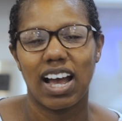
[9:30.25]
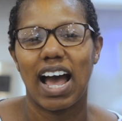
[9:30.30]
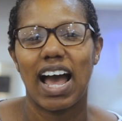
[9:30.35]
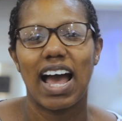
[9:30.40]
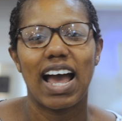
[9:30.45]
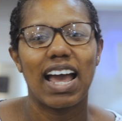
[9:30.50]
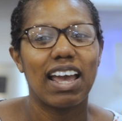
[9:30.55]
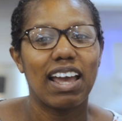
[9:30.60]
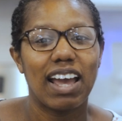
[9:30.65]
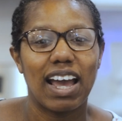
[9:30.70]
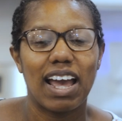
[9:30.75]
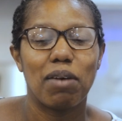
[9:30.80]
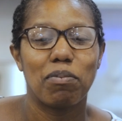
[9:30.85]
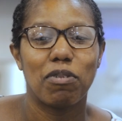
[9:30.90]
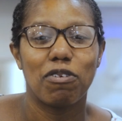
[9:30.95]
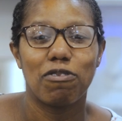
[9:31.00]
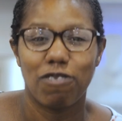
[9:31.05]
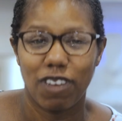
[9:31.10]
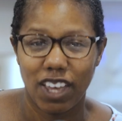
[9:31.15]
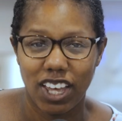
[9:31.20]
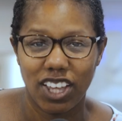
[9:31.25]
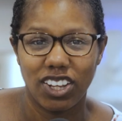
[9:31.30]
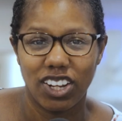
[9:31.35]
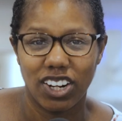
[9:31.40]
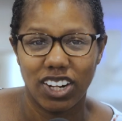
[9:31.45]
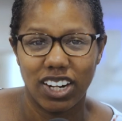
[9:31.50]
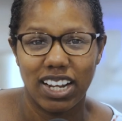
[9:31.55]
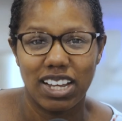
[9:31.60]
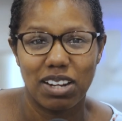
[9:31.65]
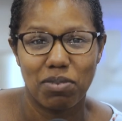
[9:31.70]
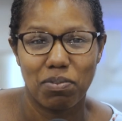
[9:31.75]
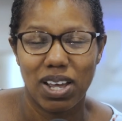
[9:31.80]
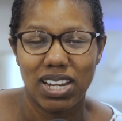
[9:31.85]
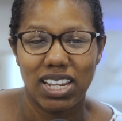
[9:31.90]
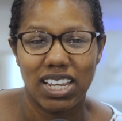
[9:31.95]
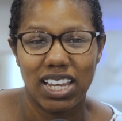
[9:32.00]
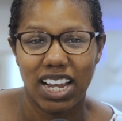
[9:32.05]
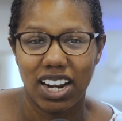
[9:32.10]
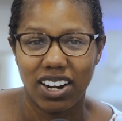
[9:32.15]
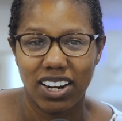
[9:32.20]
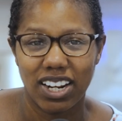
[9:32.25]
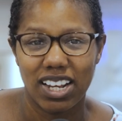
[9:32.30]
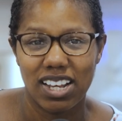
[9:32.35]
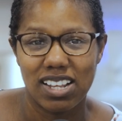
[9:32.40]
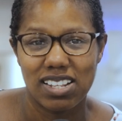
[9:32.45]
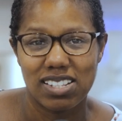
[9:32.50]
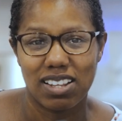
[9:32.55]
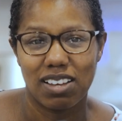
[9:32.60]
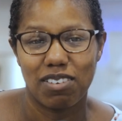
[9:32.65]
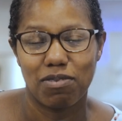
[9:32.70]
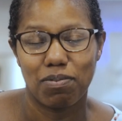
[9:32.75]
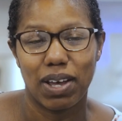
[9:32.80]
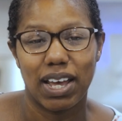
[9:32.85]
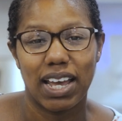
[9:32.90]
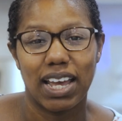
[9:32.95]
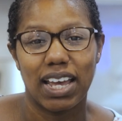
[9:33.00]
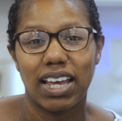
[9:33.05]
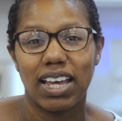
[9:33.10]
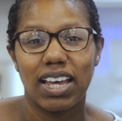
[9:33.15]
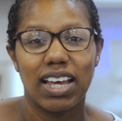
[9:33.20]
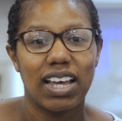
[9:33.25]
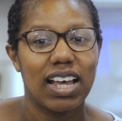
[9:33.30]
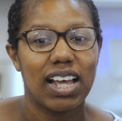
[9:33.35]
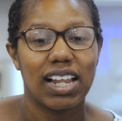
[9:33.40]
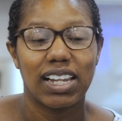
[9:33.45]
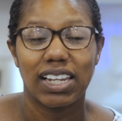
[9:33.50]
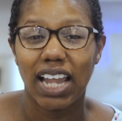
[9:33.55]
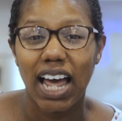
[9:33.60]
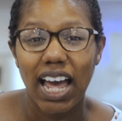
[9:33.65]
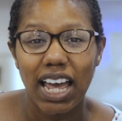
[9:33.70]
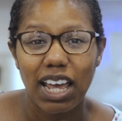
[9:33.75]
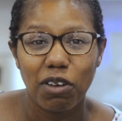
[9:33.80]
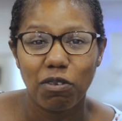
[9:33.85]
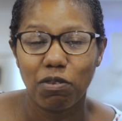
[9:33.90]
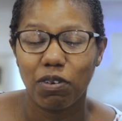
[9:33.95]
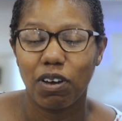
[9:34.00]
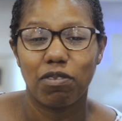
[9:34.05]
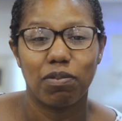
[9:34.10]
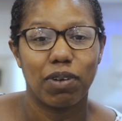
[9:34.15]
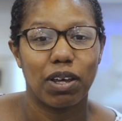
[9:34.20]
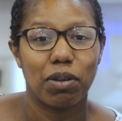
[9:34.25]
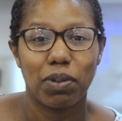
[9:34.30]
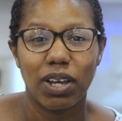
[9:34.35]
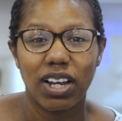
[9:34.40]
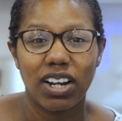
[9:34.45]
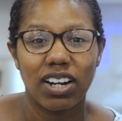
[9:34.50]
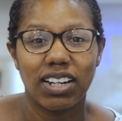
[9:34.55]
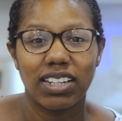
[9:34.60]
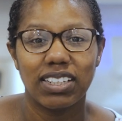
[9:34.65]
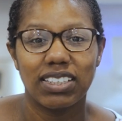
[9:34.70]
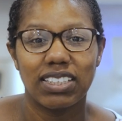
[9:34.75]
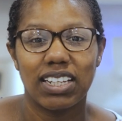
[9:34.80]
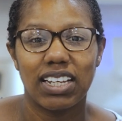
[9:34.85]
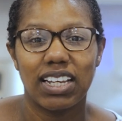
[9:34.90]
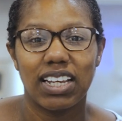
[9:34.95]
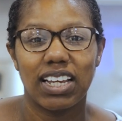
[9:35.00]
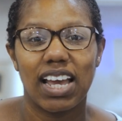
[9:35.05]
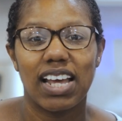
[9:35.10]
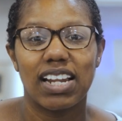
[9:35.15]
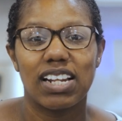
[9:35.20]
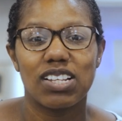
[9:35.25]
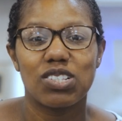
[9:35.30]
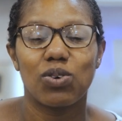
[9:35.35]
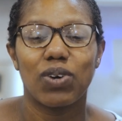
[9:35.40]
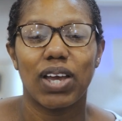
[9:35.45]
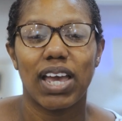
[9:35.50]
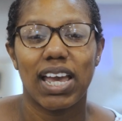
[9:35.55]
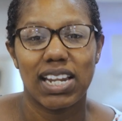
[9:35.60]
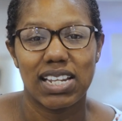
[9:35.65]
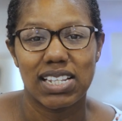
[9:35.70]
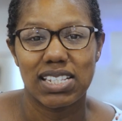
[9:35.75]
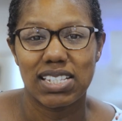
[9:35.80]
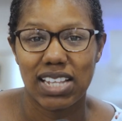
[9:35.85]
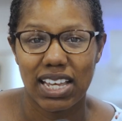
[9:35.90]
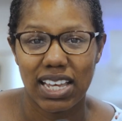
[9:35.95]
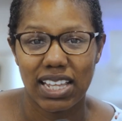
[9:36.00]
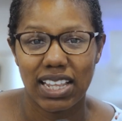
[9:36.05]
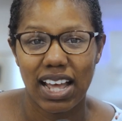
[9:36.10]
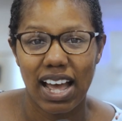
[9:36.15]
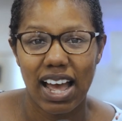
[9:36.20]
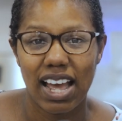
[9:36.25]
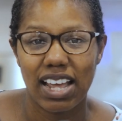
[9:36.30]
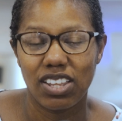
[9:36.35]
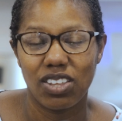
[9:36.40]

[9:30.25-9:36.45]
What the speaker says: I am a failure in many areas of my life, of my parenting, and it's okay to say that.